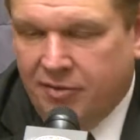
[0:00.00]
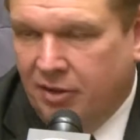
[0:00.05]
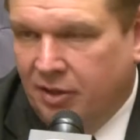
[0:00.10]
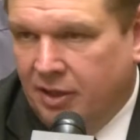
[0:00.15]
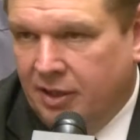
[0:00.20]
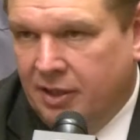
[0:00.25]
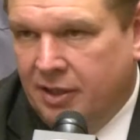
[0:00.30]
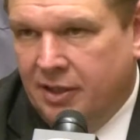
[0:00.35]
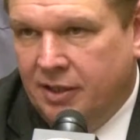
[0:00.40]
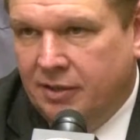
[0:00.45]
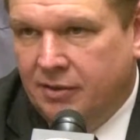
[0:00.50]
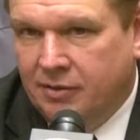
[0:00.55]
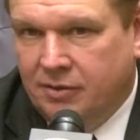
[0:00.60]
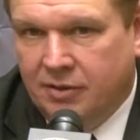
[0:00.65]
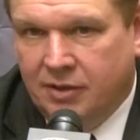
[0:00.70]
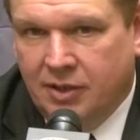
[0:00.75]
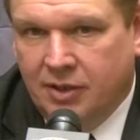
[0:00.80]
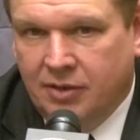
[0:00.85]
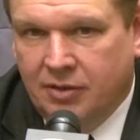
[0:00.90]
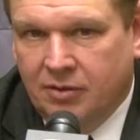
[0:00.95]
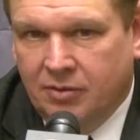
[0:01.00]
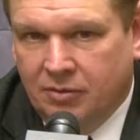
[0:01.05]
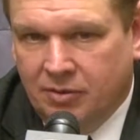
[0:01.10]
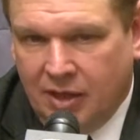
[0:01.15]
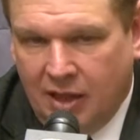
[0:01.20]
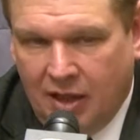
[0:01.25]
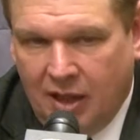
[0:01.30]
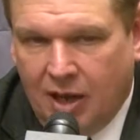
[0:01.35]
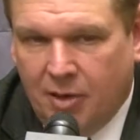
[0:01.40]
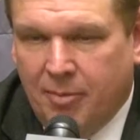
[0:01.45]
in the league, and
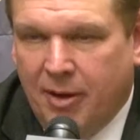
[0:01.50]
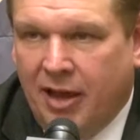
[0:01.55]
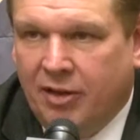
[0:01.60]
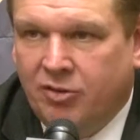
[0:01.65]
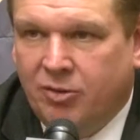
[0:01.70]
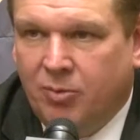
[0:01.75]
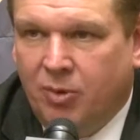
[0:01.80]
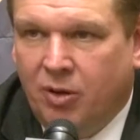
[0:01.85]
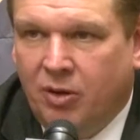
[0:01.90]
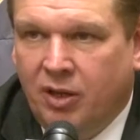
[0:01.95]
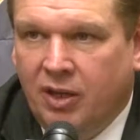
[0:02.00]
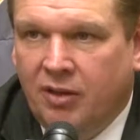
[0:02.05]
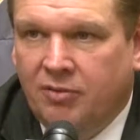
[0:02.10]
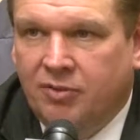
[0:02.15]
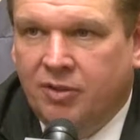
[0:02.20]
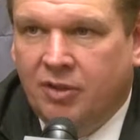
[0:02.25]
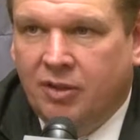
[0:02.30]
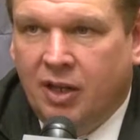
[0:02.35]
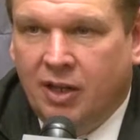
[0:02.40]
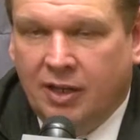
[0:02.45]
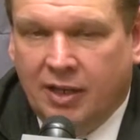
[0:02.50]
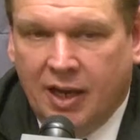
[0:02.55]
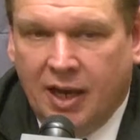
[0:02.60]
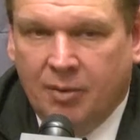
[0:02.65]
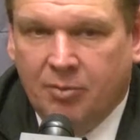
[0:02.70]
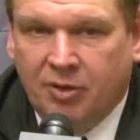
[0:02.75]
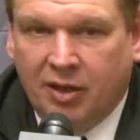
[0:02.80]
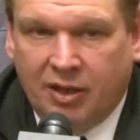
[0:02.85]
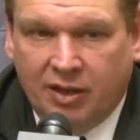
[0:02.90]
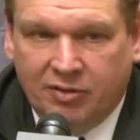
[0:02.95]
got a lot of basketball left and a lot of
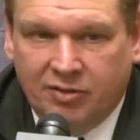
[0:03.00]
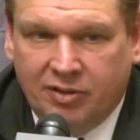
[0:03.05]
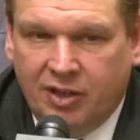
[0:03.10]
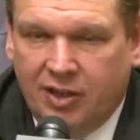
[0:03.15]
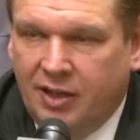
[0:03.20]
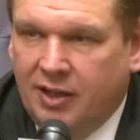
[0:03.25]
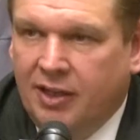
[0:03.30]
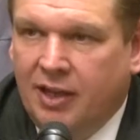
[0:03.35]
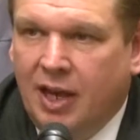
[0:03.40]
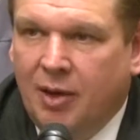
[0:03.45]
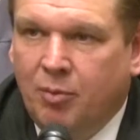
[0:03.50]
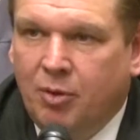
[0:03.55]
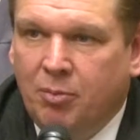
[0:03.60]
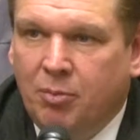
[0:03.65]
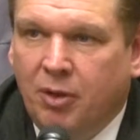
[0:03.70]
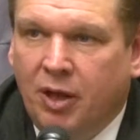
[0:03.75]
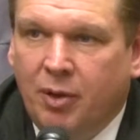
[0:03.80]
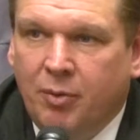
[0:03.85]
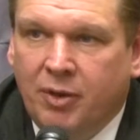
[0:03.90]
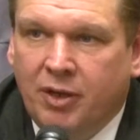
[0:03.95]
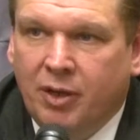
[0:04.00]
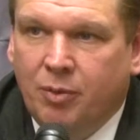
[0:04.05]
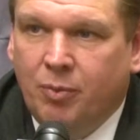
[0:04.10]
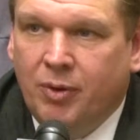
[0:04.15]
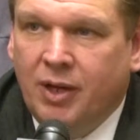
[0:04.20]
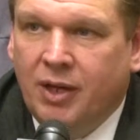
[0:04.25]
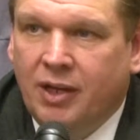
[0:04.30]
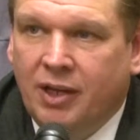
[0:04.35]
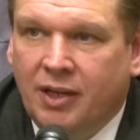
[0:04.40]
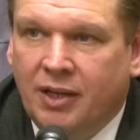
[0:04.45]
games. Like I said, any game we play, we can
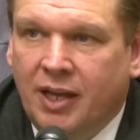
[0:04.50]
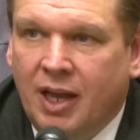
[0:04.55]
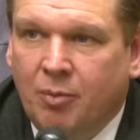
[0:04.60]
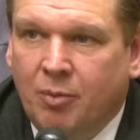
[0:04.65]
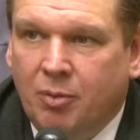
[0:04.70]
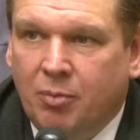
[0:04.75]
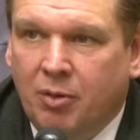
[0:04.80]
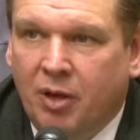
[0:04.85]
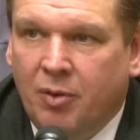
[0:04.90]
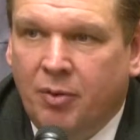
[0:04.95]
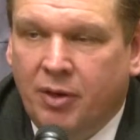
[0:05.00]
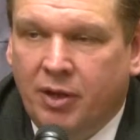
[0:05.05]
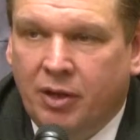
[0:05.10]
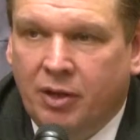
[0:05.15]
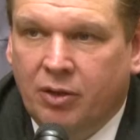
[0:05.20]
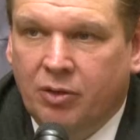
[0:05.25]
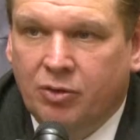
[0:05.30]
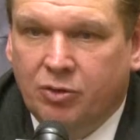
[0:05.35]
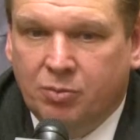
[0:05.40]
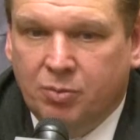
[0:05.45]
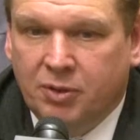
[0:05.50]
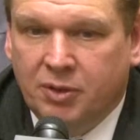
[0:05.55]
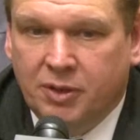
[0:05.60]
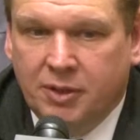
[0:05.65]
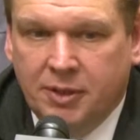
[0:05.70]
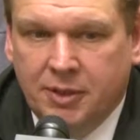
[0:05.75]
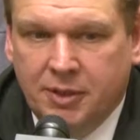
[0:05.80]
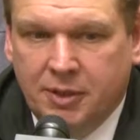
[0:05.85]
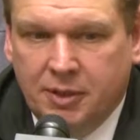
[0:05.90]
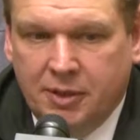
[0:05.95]
win. Any game we play, we can lose. But
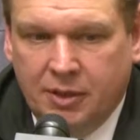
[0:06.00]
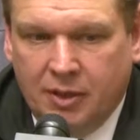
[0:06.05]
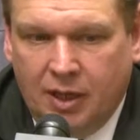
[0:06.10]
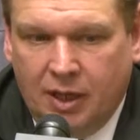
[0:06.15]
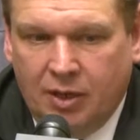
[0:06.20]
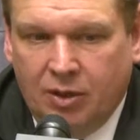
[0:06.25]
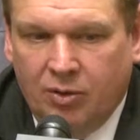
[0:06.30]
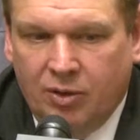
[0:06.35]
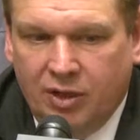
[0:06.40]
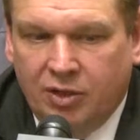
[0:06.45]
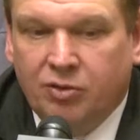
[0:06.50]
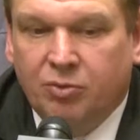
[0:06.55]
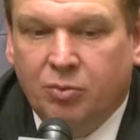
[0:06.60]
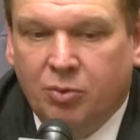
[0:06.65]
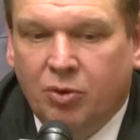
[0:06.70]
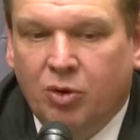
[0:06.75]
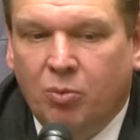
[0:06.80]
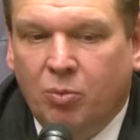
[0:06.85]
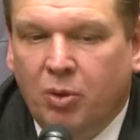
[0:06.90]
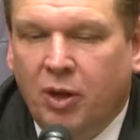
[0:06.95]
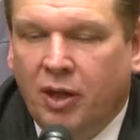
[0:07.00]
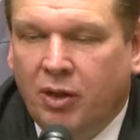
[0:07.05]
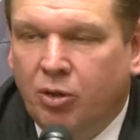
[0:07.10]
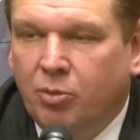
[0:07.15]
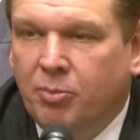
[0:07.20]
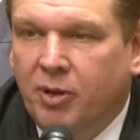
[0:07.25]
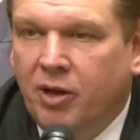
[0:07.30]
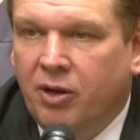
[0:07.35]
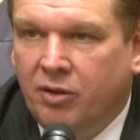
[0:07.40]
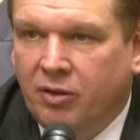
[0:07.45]
I know this: we're going to play a
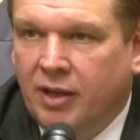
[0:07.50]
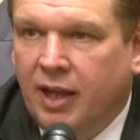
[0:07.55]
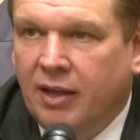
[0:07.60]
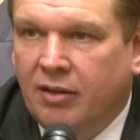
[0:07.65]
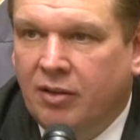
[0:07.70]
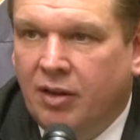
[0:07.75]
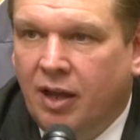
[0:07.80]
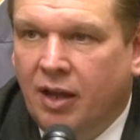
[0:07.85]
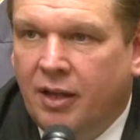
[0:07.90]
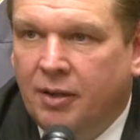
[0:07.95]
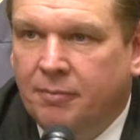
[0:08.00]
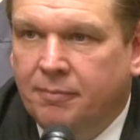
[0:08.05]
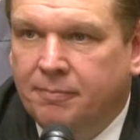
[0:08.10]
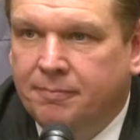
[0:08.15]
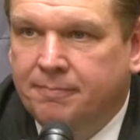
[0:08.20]
little better than that tonight.